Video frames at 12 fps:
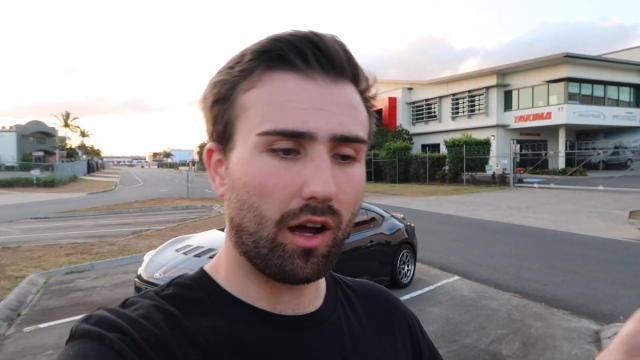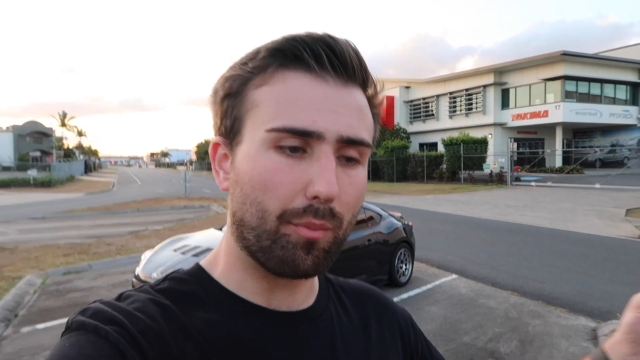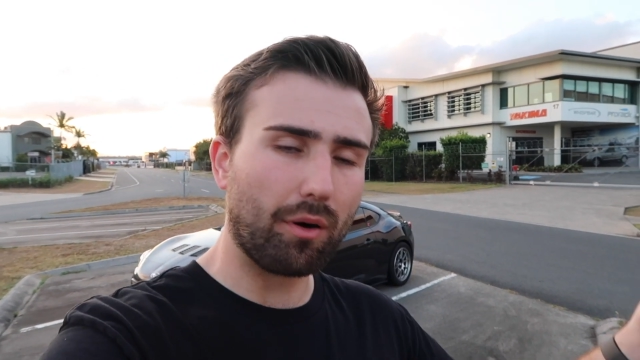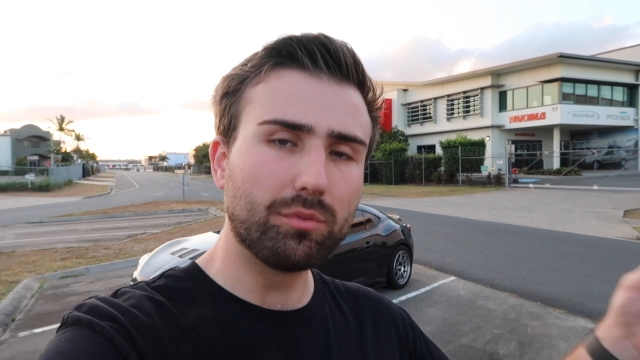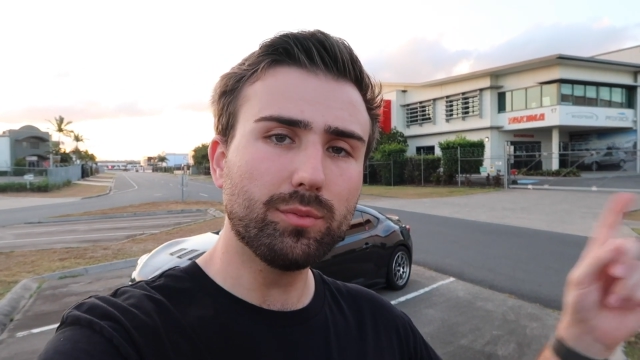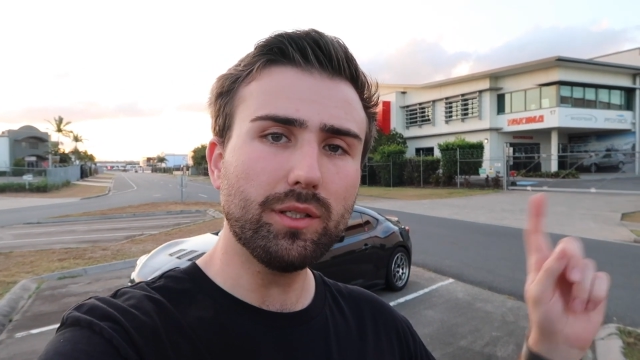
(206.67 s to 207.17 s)
I
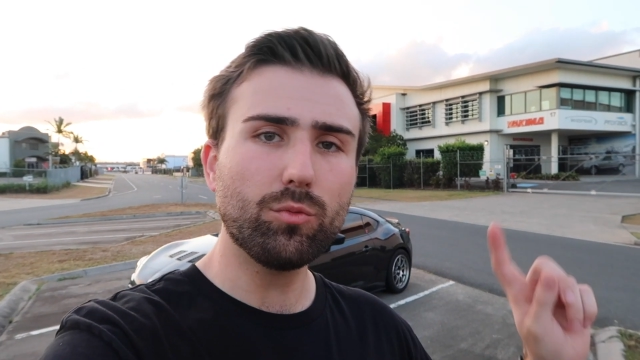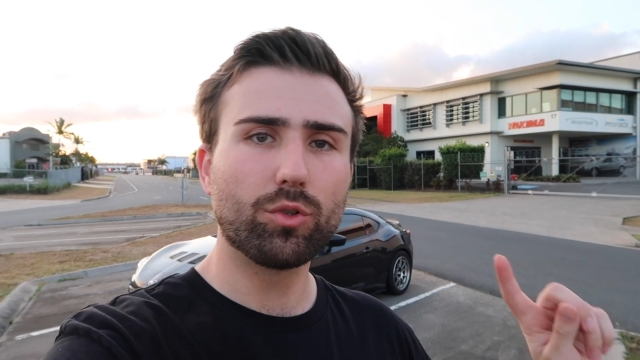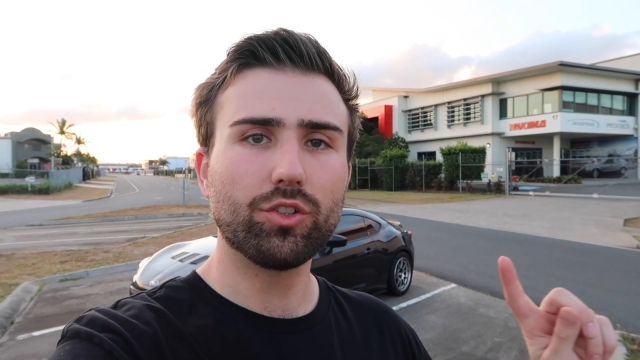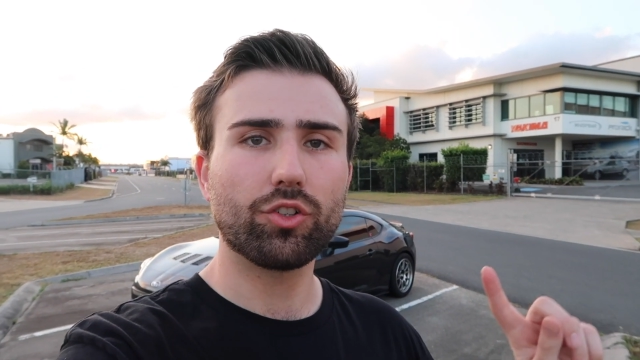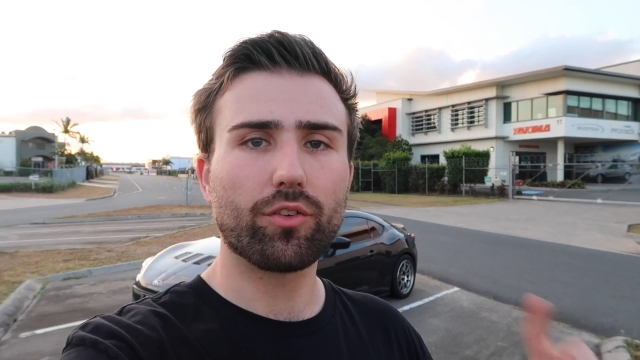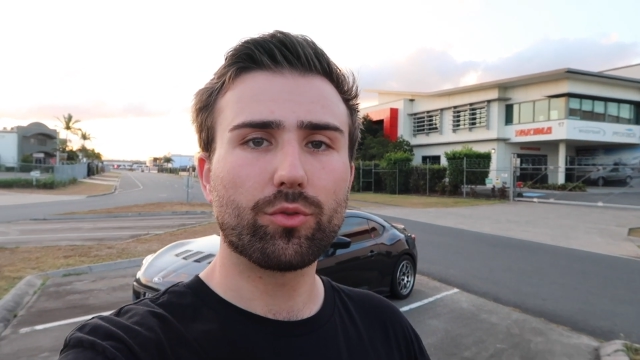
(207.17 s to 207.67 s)
probably
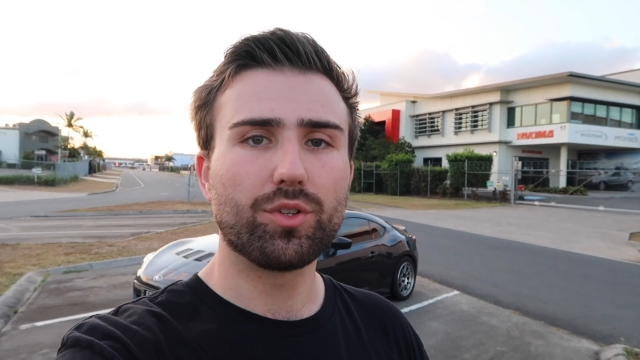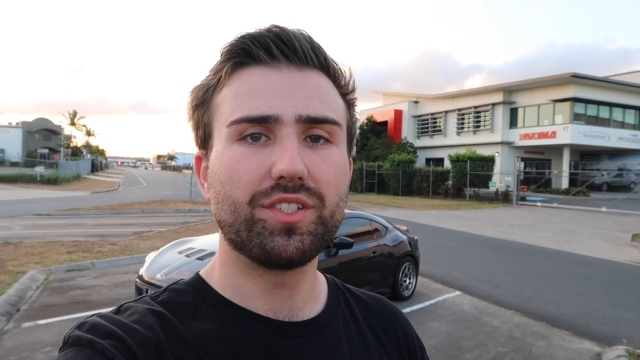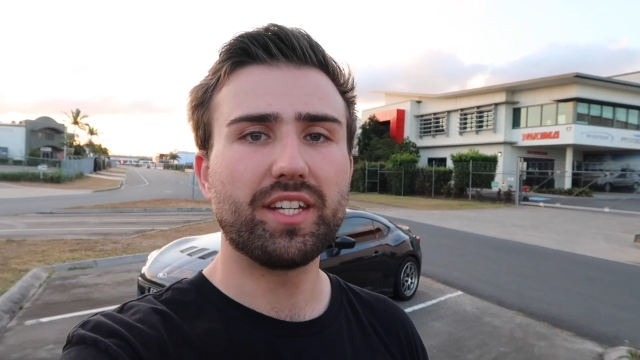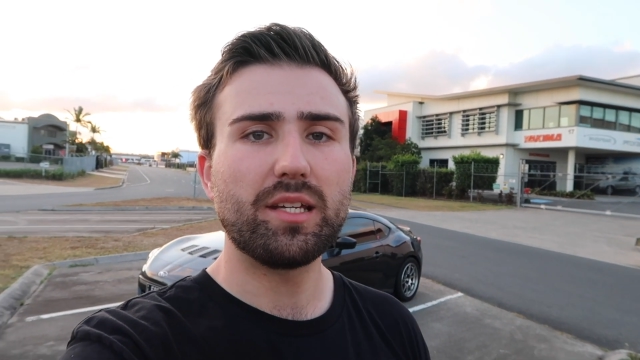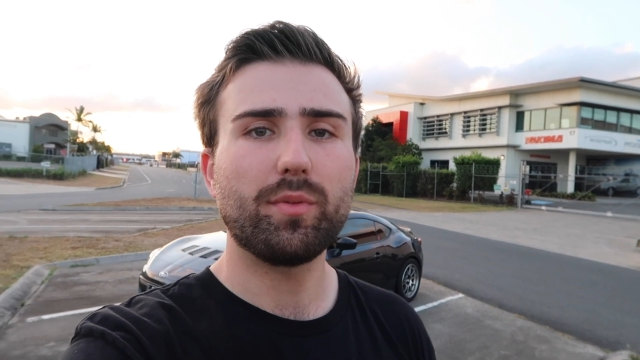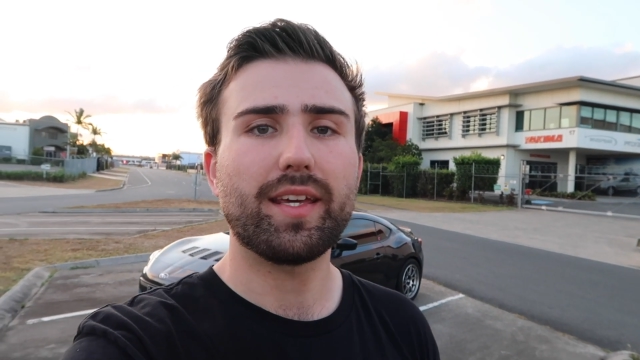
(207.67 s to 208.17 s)
wouldn't go for a
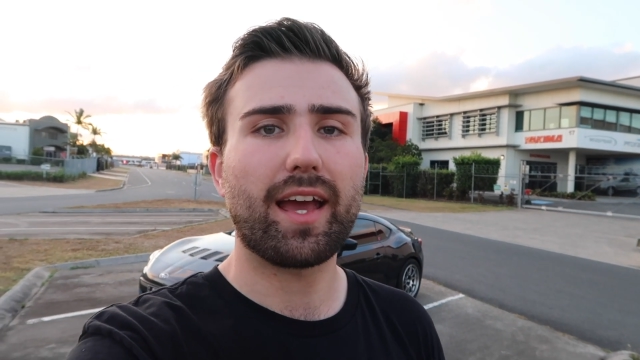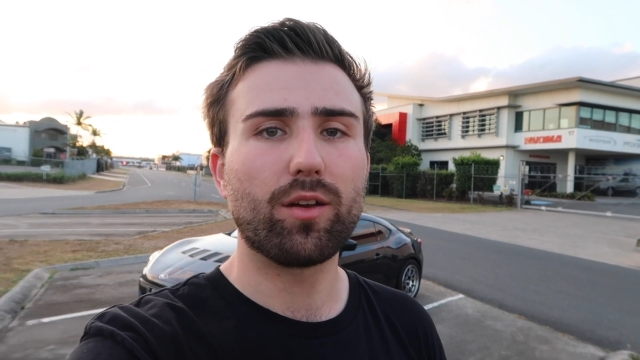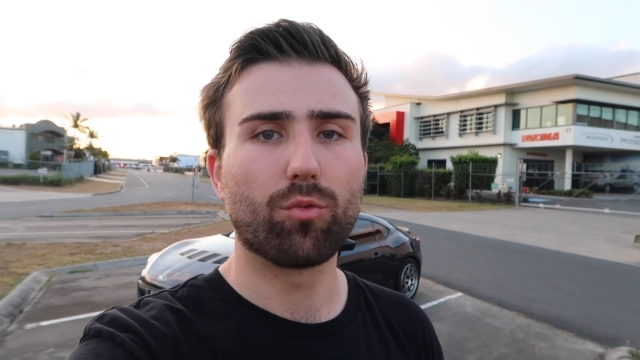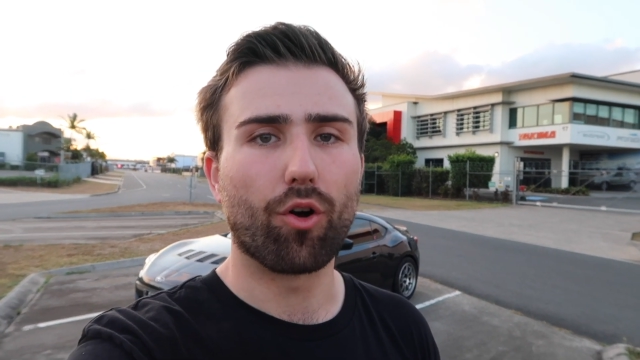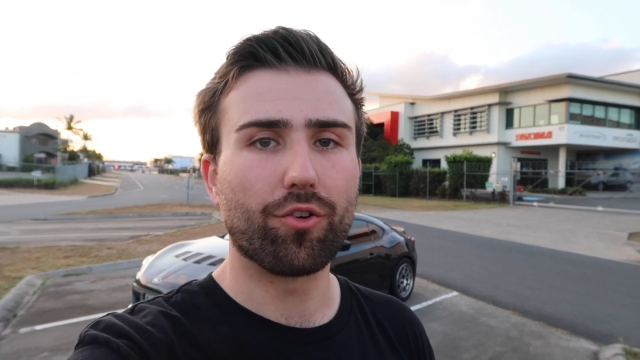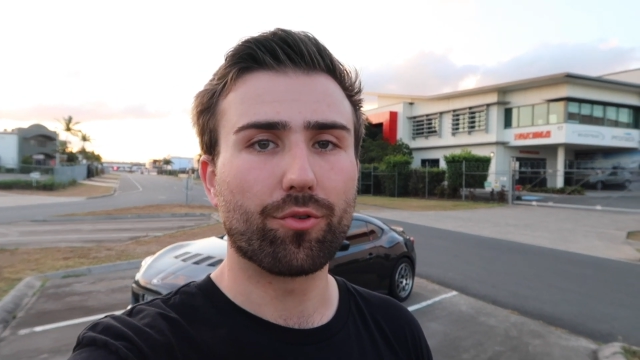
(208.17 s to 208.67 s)

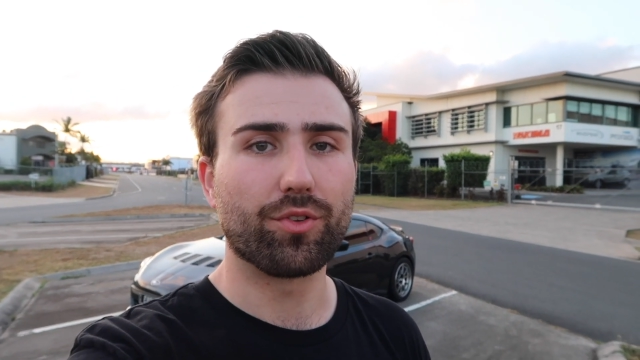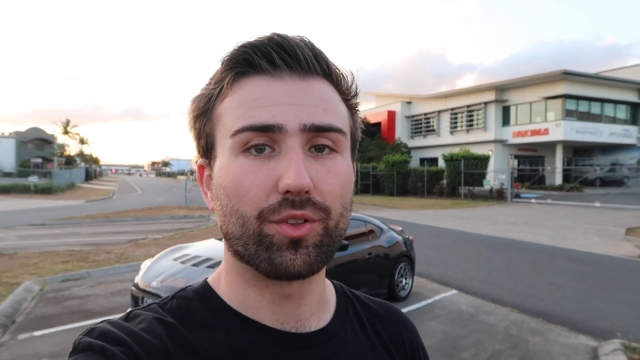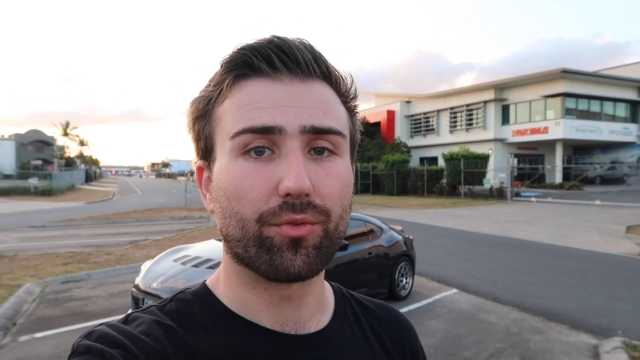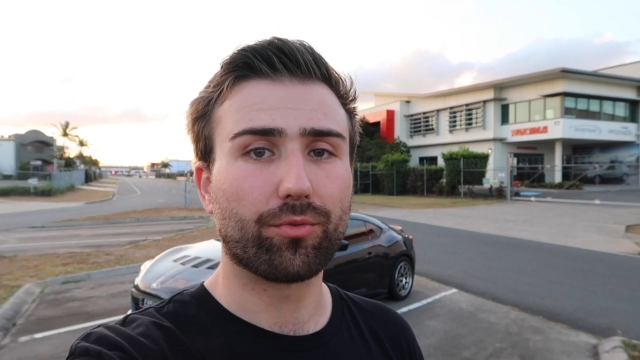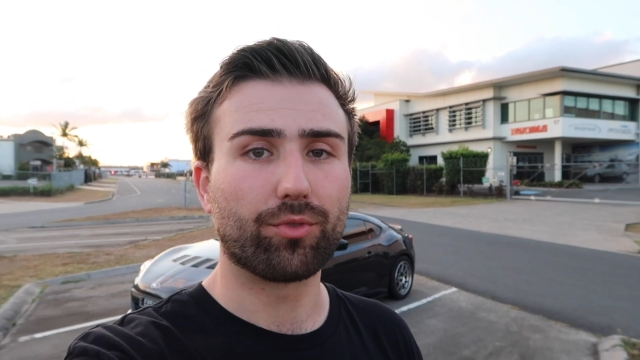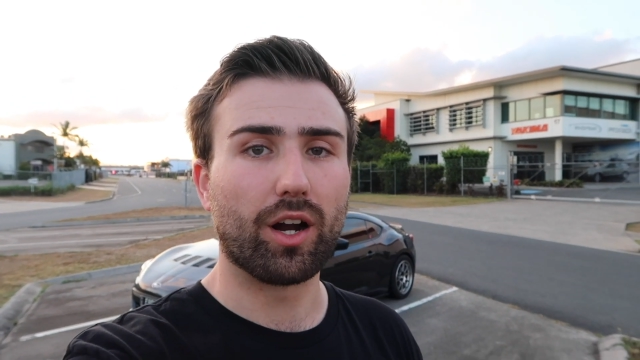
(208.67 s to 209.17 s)
DBA rotor in
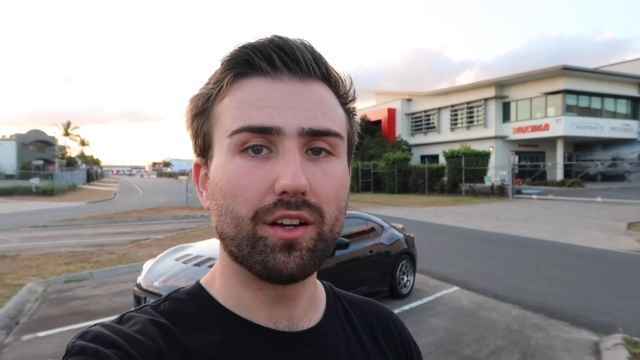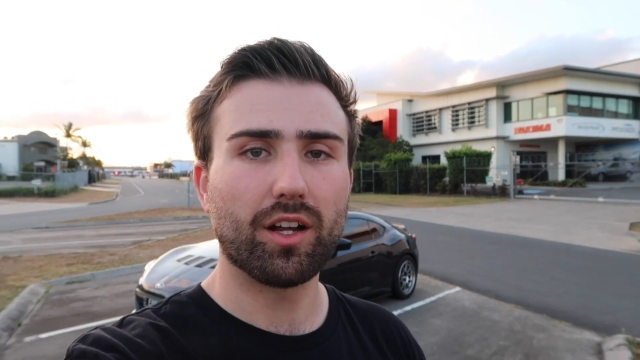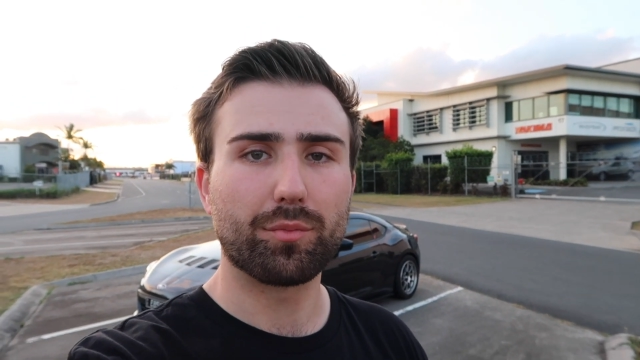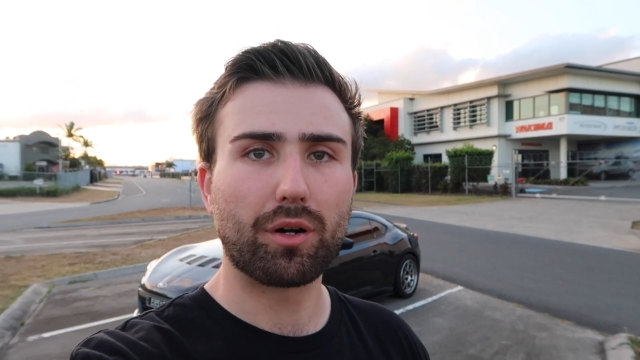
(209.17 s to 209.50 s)
the front.